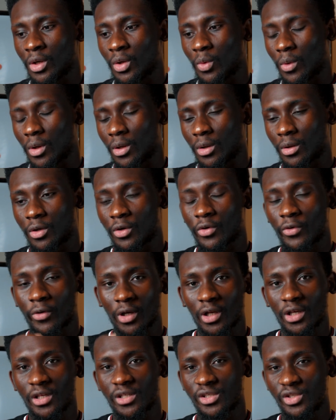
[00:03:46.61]
Well,
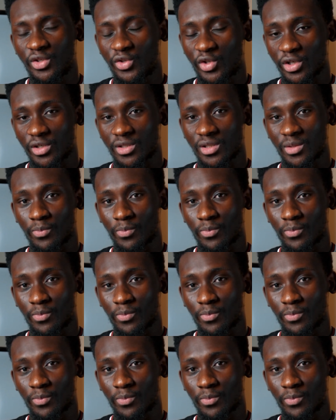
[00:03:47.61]
crawling is just the